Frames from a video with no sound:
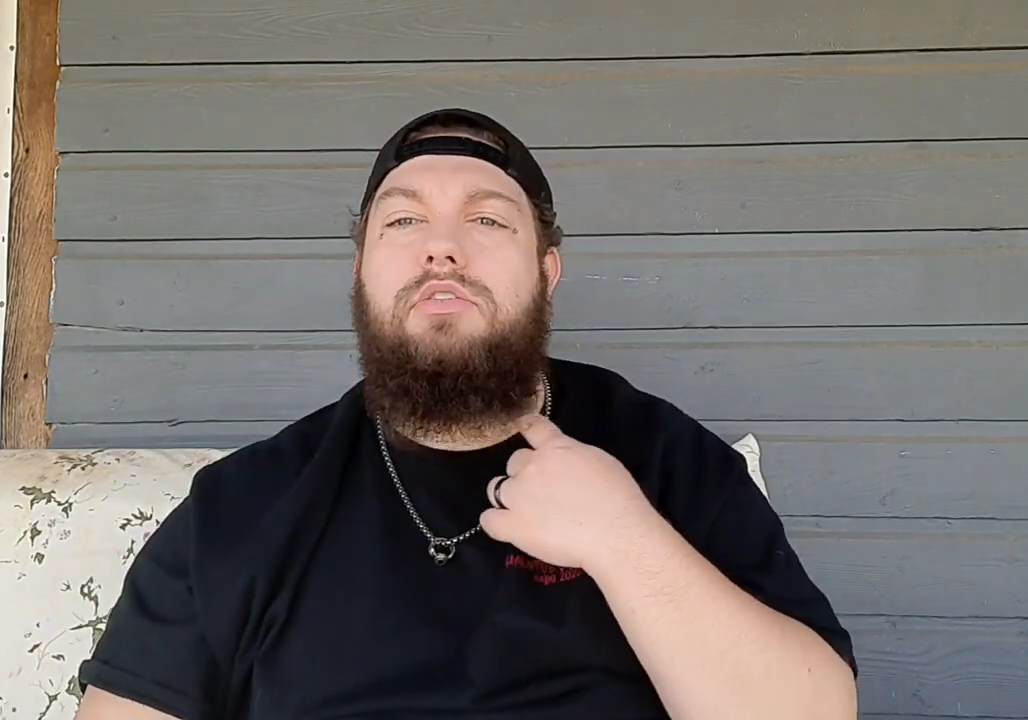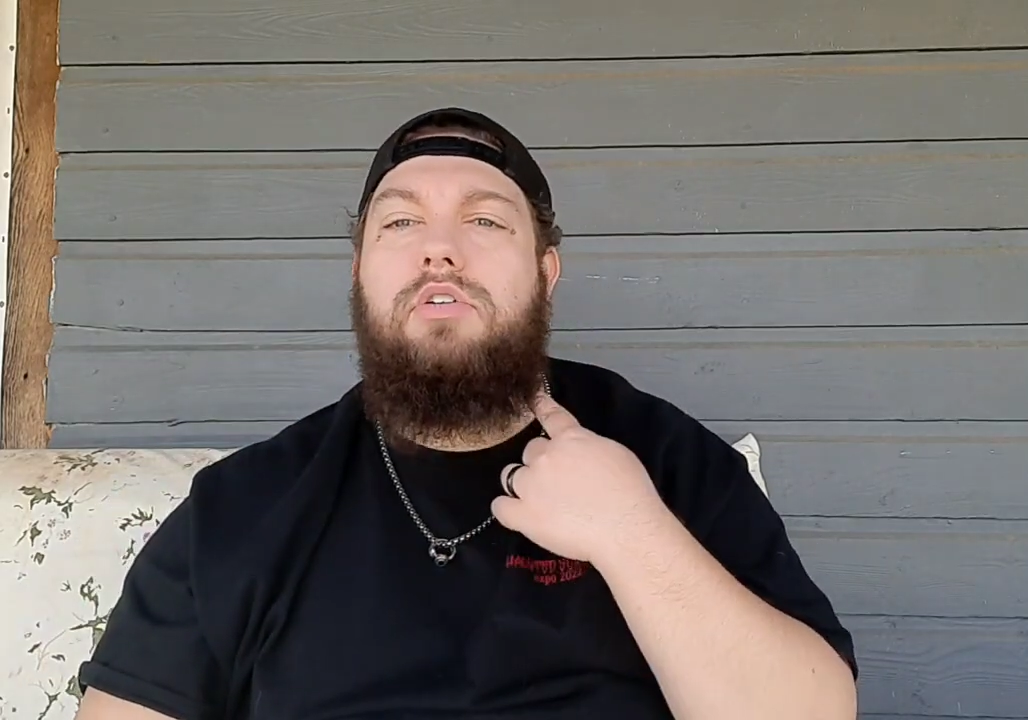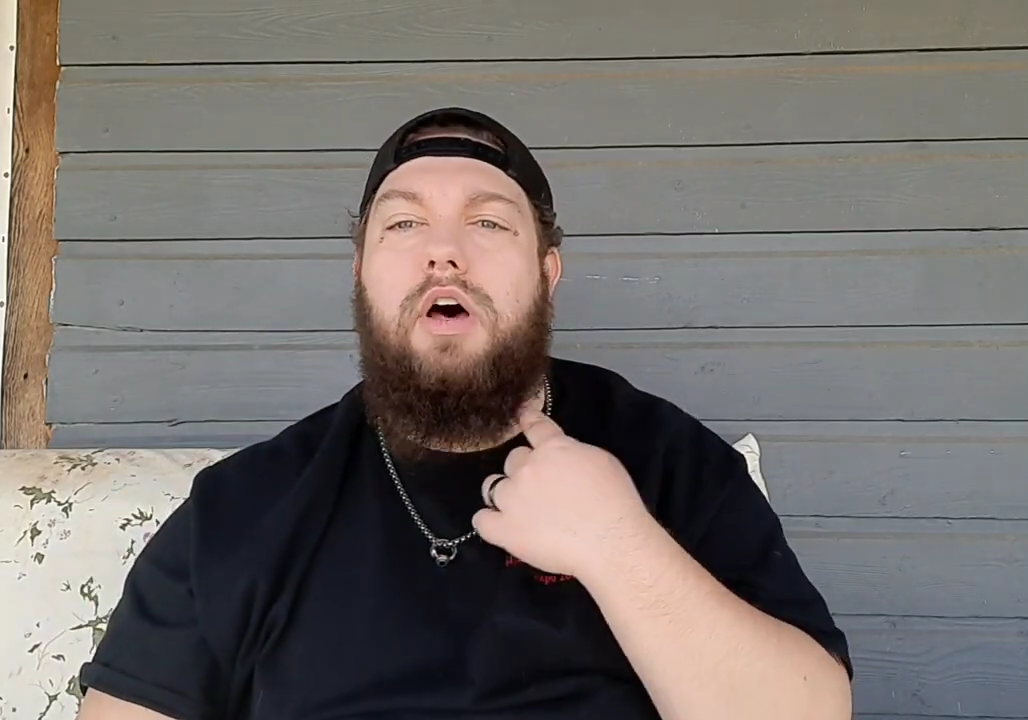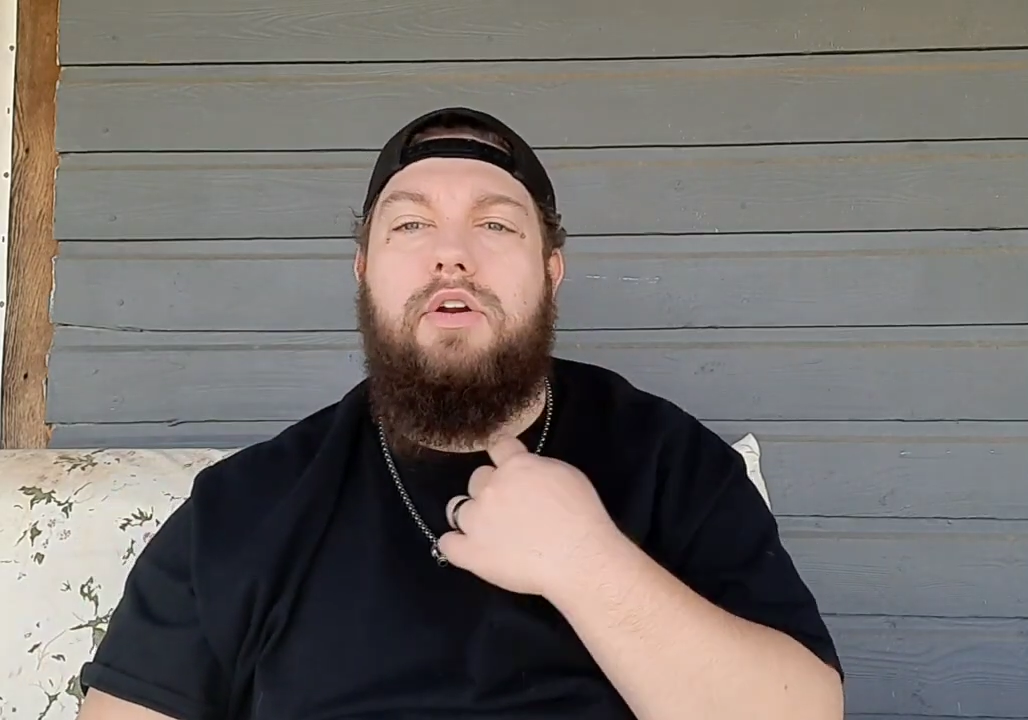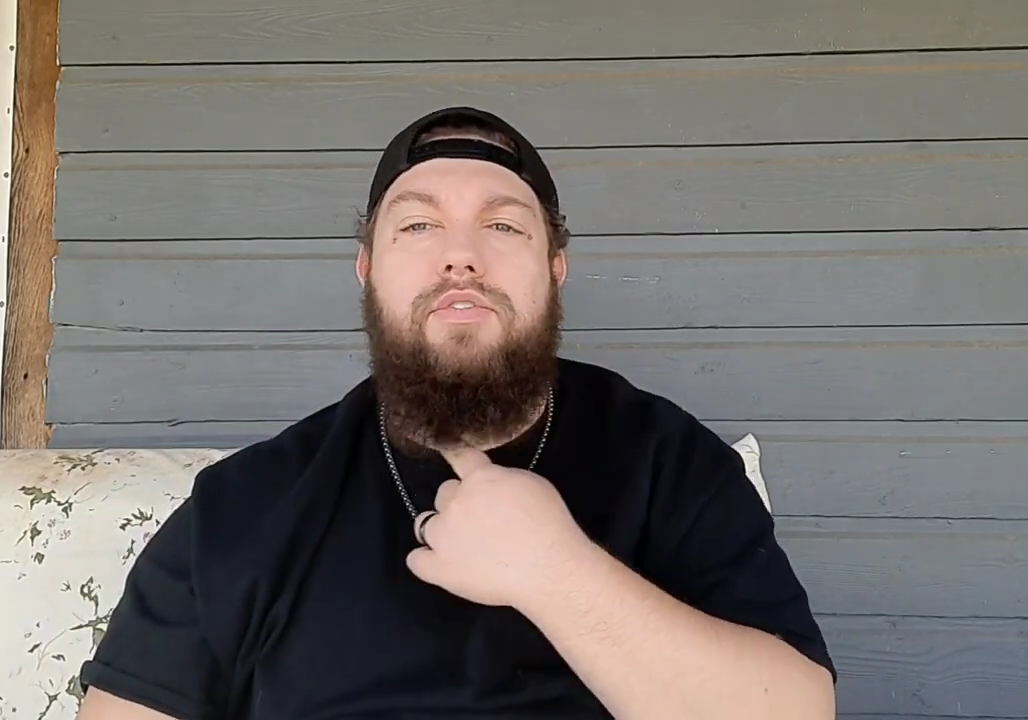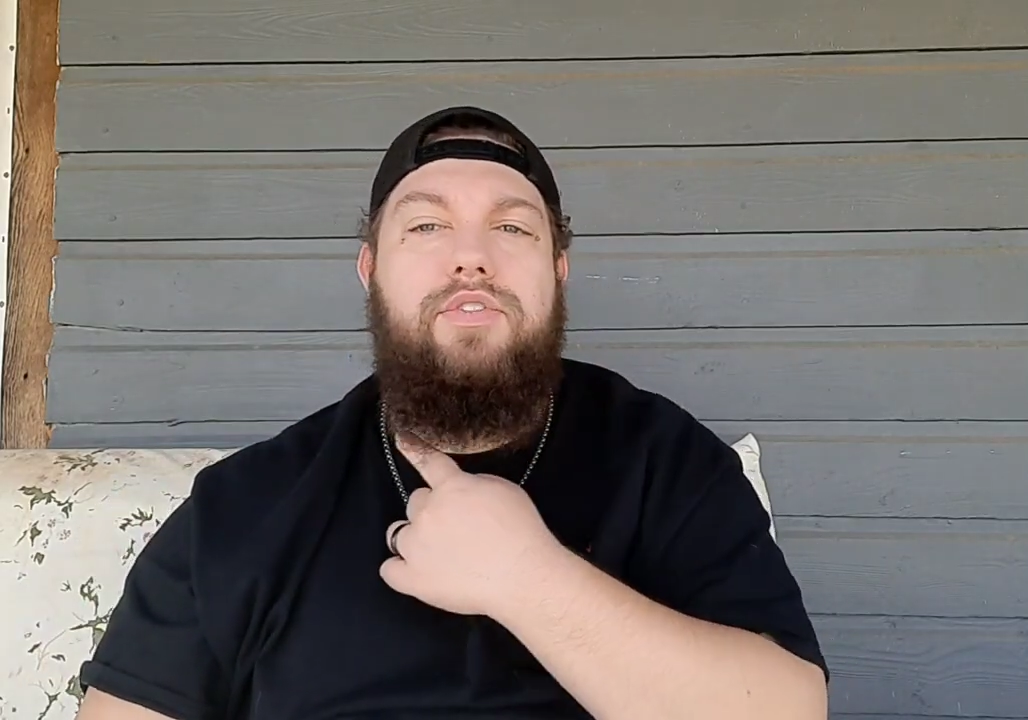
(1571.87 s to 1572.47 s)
lot of